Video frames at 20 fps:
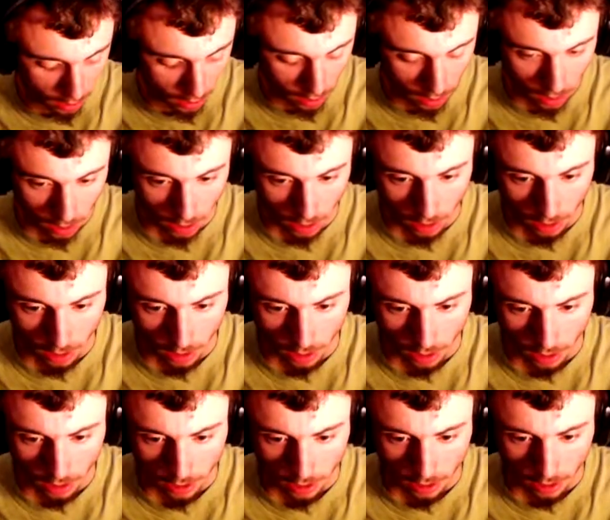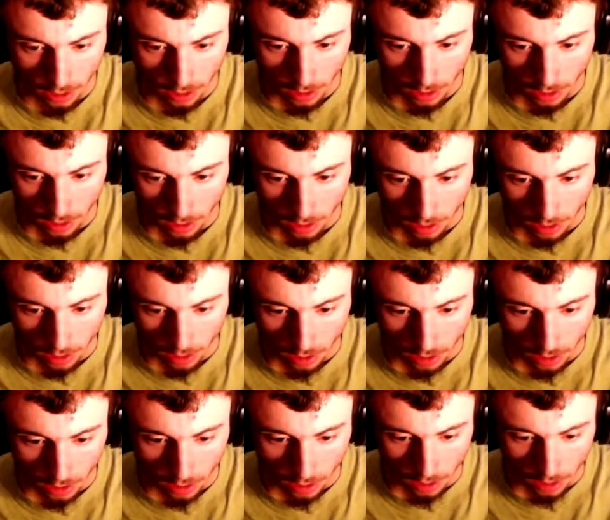it's time for the books, right?
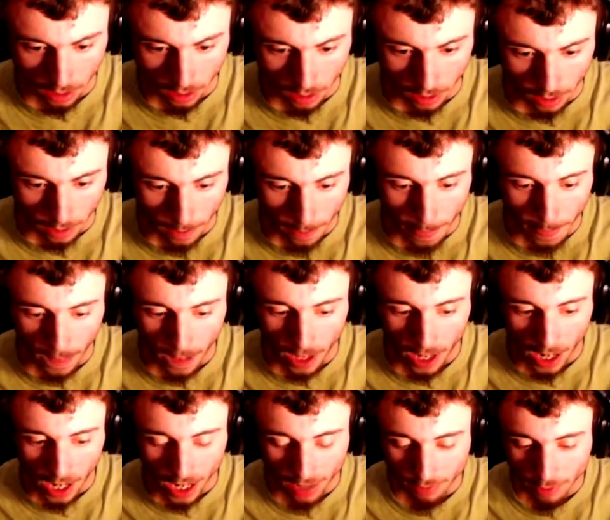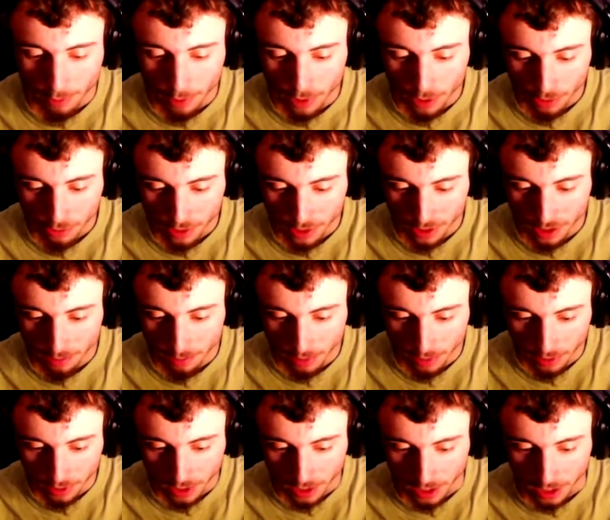I have a book with symbols on
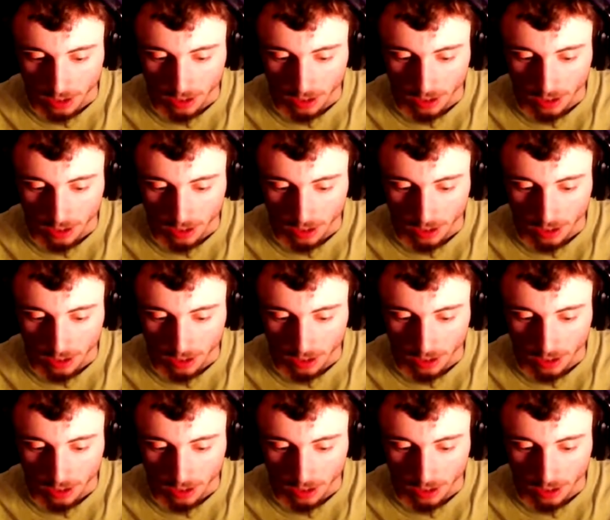it.